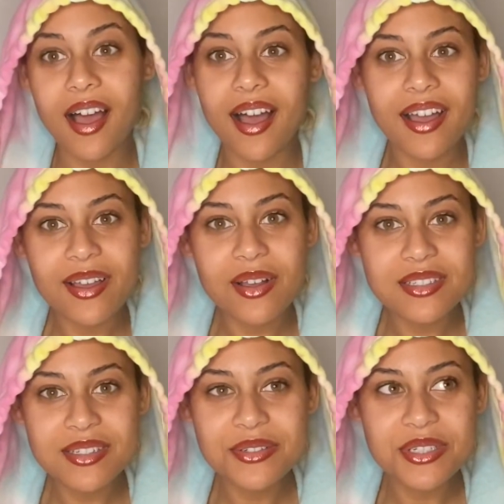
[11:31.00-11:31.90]
I
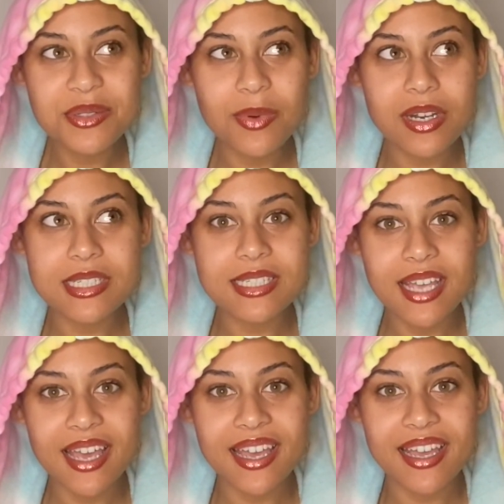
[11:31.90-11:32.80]
also just want to
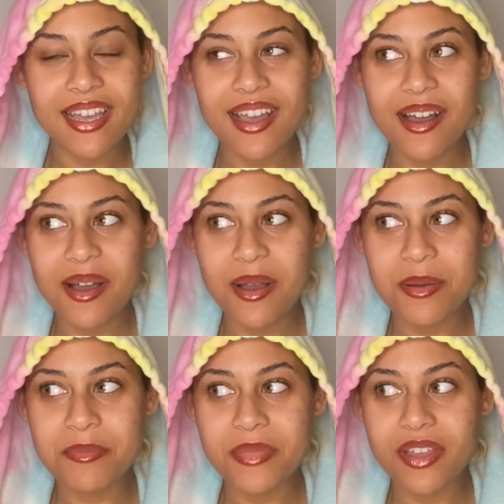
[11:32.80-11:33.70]
say,
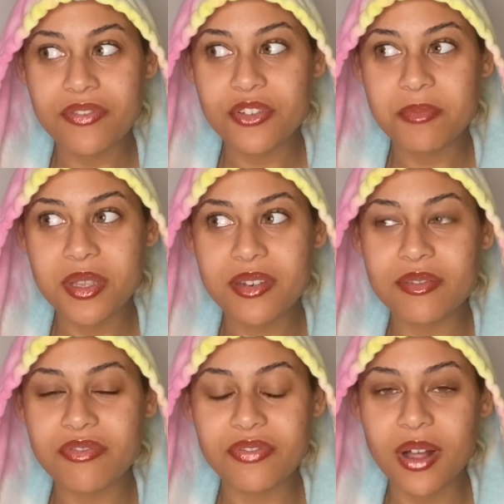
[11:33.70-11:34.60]
um, if you've been
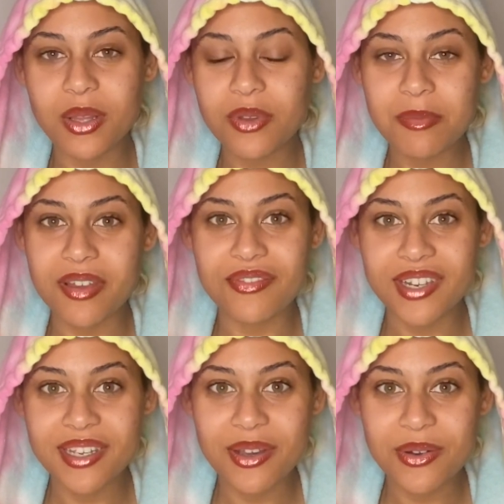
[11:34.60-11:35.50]
following my
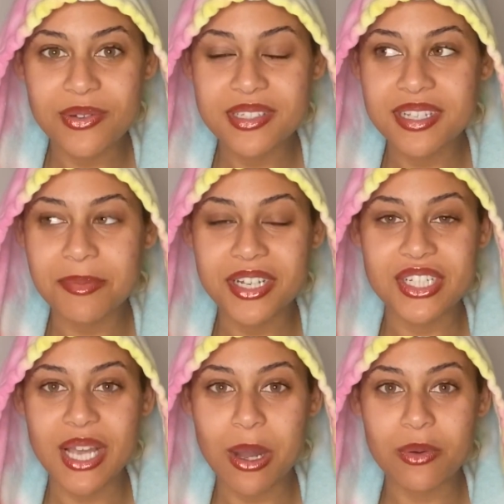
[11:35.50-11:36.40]
videos and my
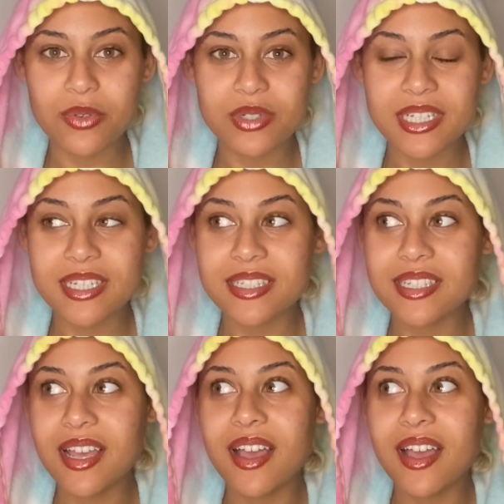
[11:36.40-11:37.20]
shower routines,